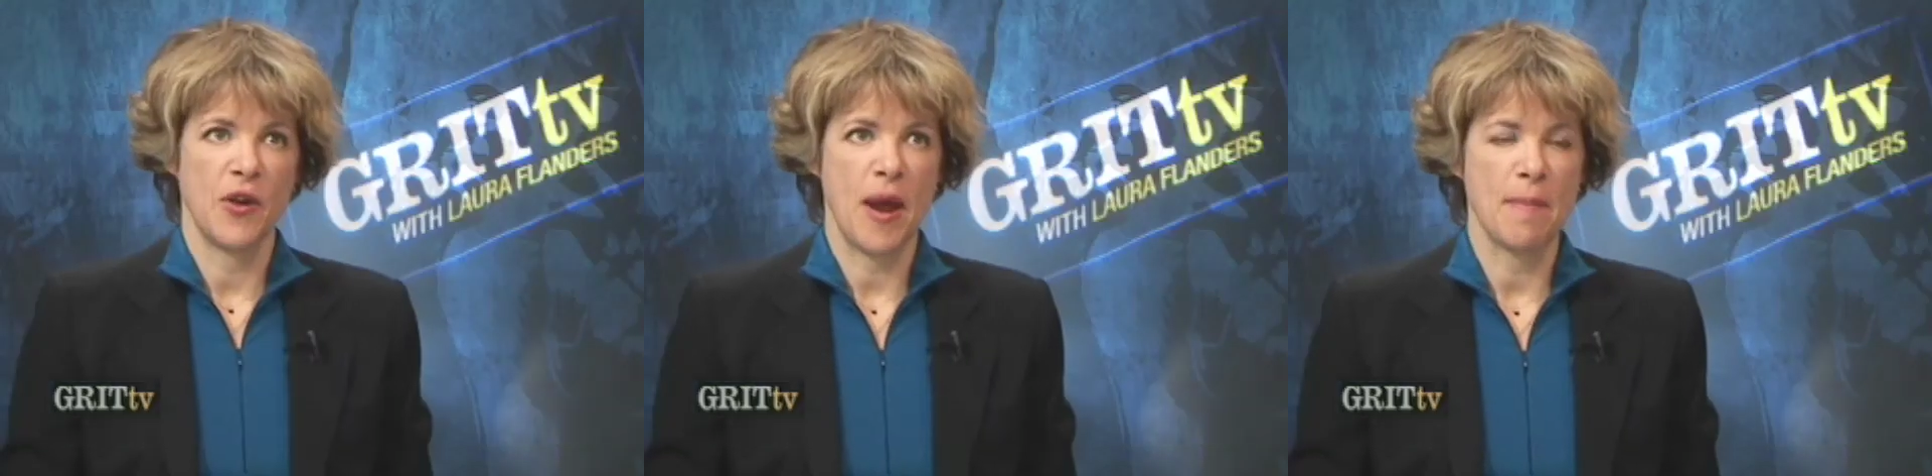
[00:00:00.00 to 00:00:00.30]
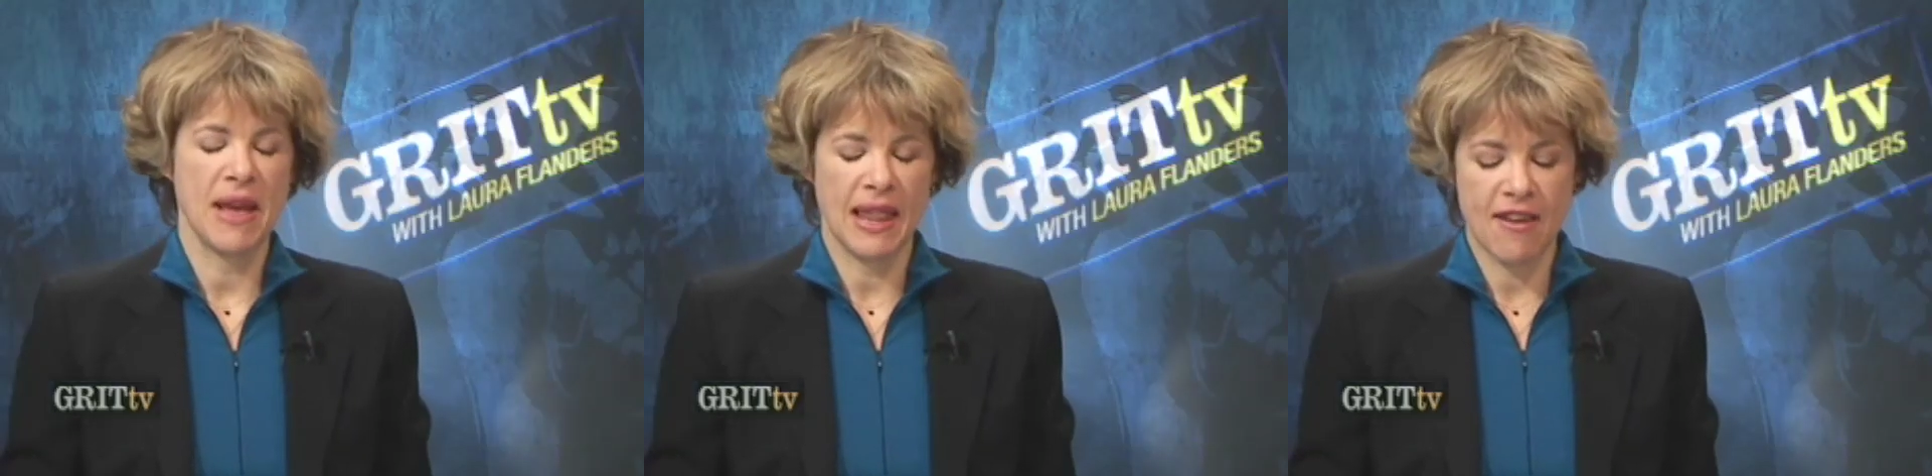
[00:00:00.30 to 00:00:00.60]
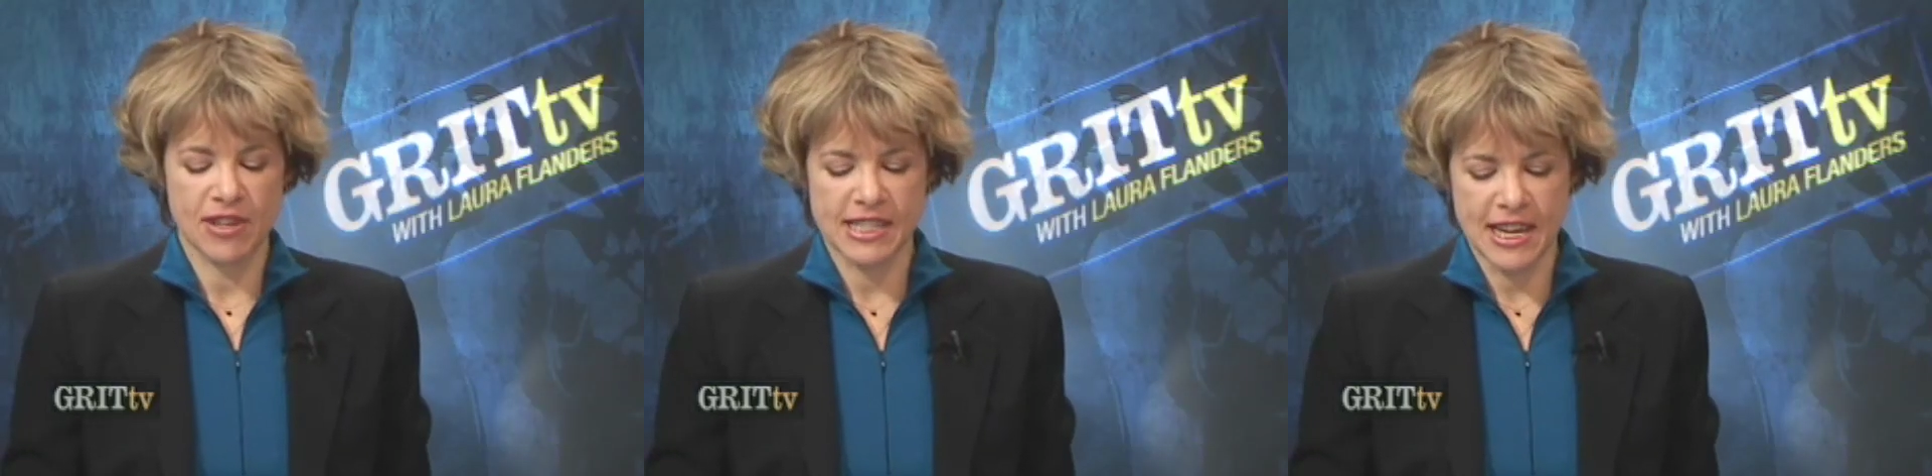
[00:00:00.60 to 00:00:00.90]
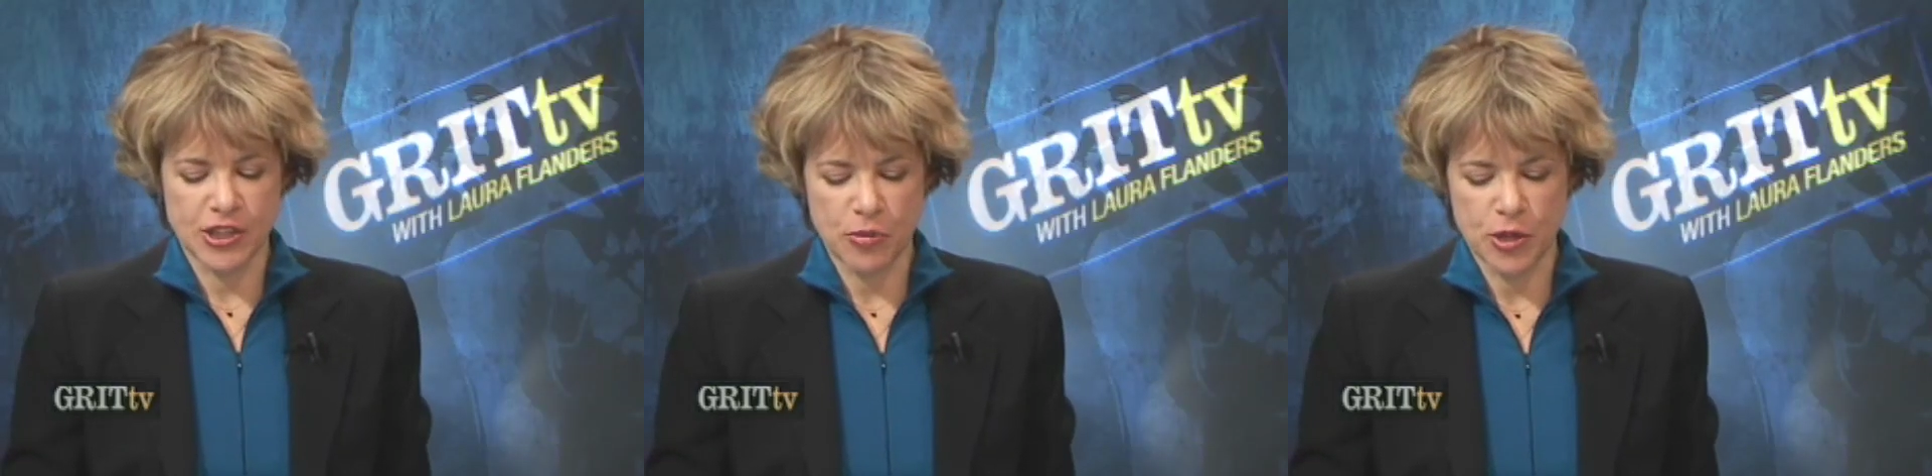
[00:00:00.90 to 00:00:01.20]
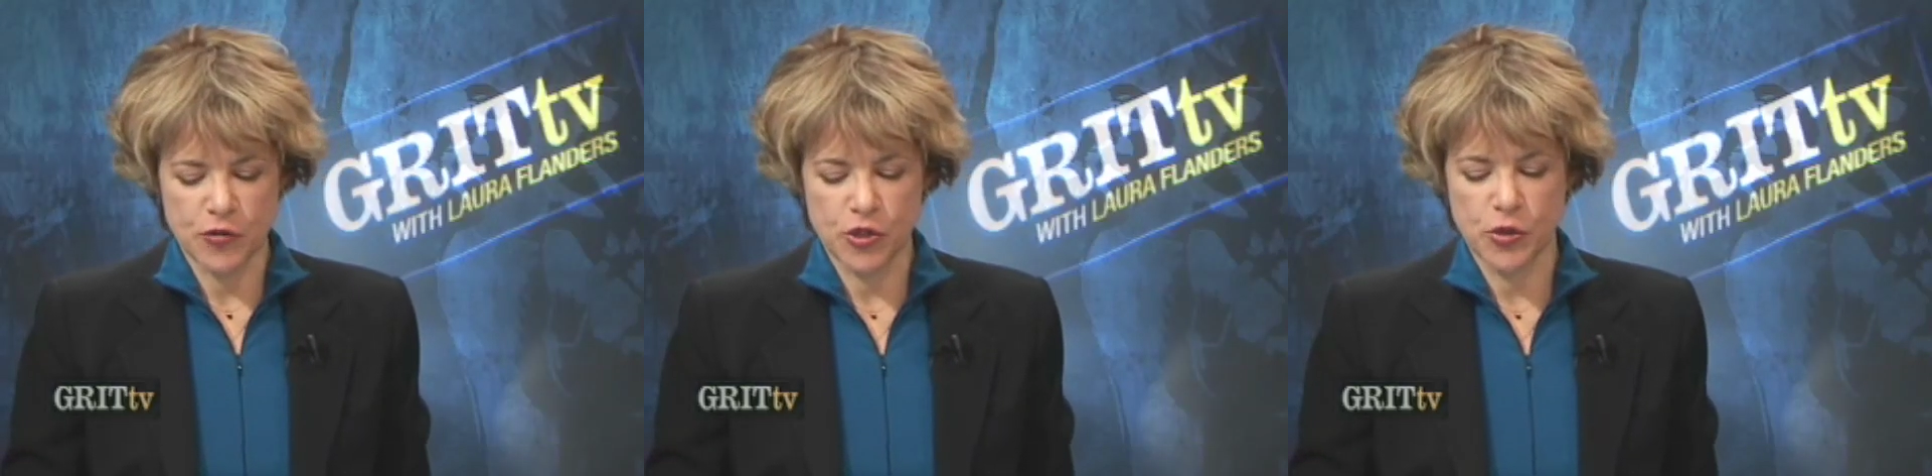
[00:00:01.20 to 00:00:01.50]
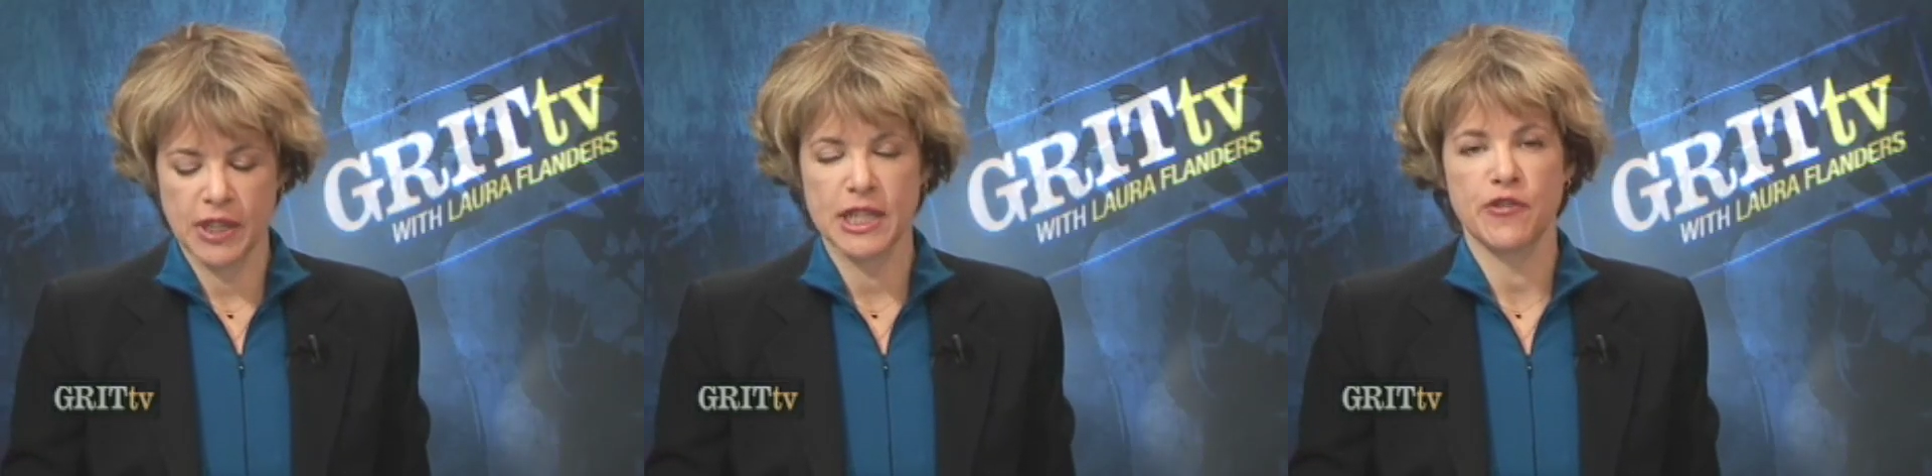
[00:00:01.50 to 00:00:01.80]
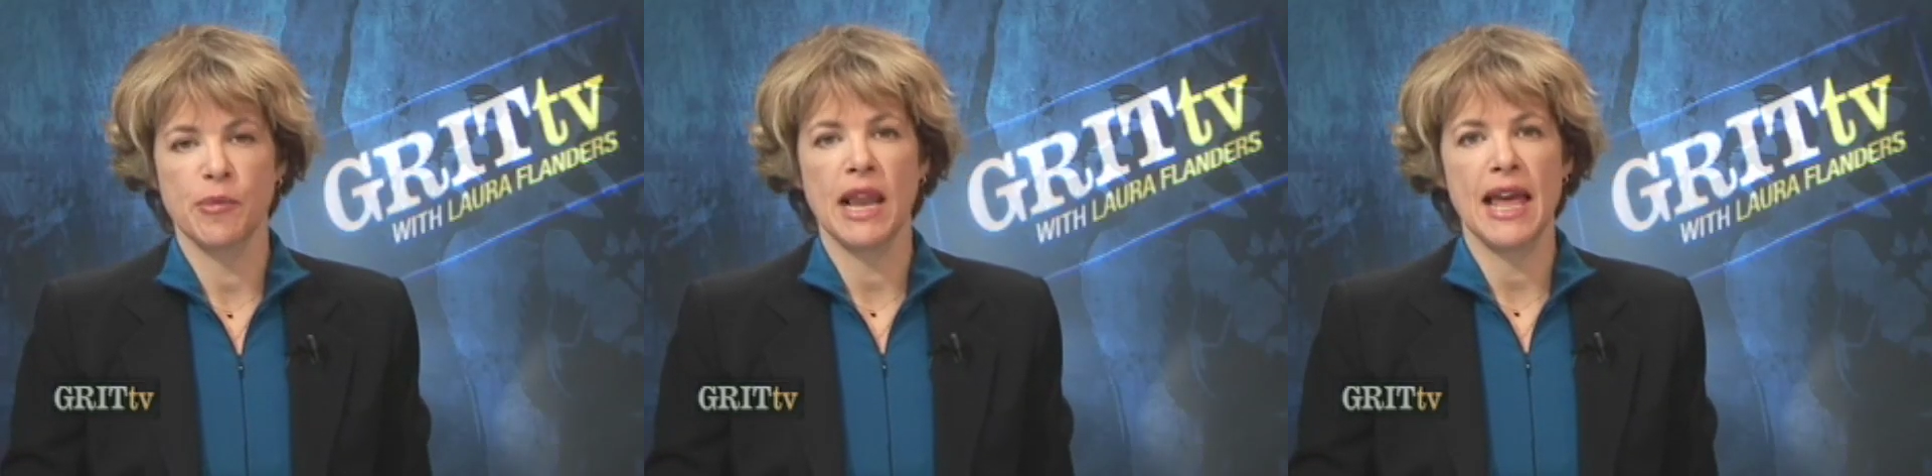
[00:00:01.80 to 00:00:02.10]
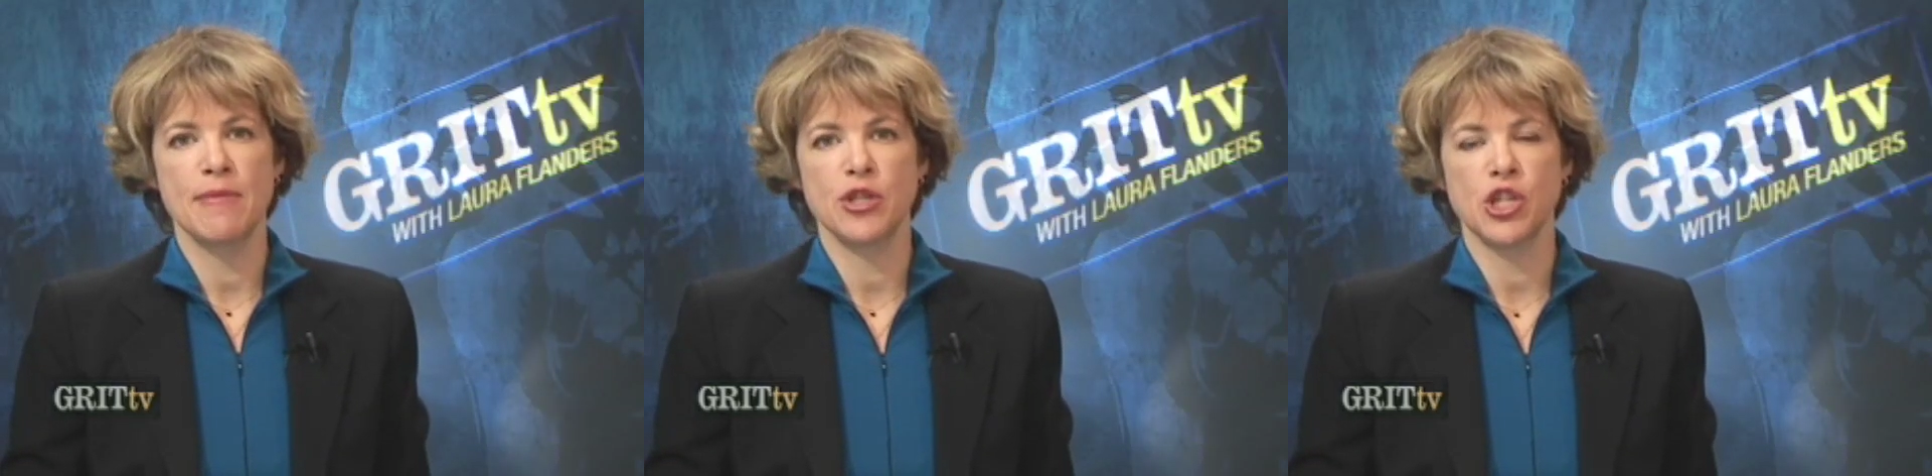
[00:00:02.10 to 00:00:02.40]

All right, Mel Evans, thanks so much for joining us from Climate